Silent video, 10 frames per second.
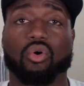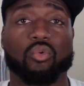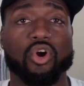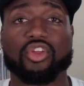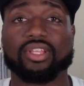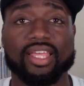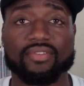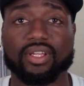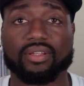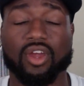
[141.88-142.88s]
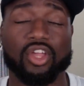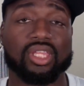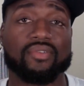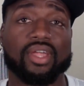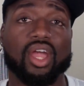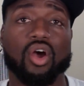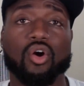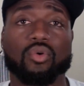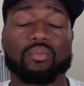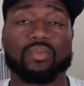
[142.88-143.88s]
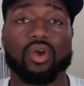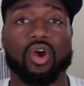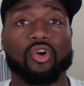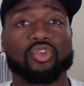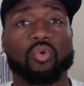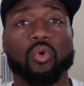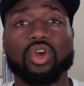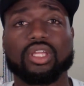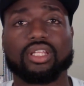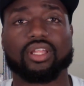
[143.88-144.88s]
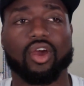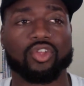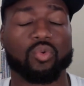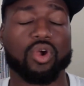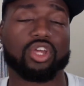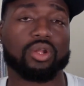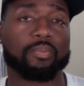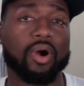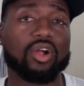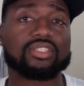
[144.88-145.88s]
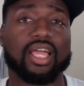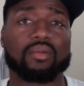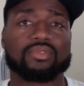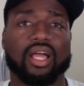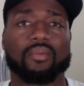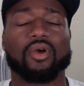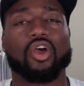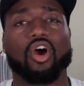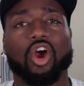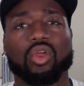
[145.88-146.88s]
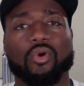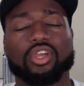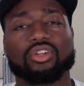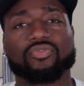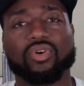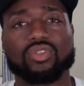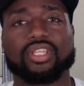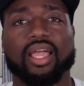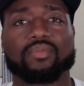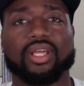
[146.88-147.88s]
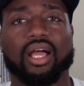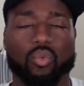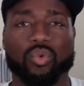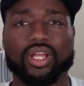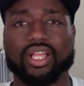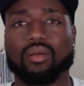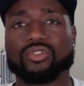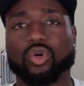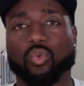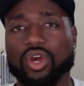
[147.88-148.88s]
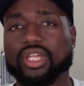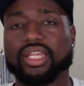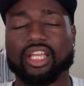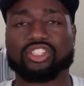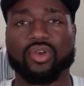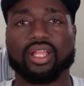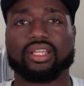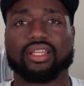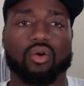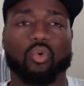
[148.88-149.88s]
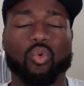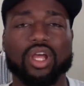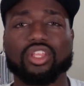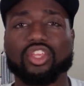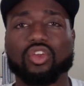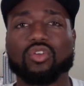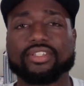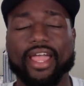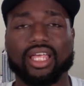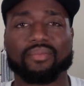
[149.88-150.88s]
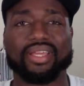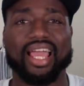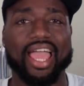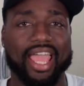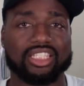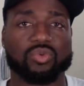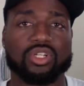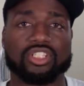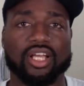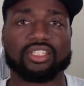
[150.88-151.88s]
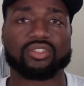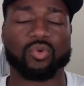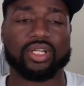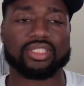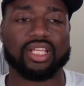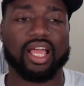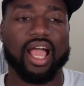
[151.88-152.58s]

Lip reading: Where are you living? Are you living at home? Are you working? Are you working a part-time job? Are you working a full-time job? When it comes to working and training, one huge element I had to adjust was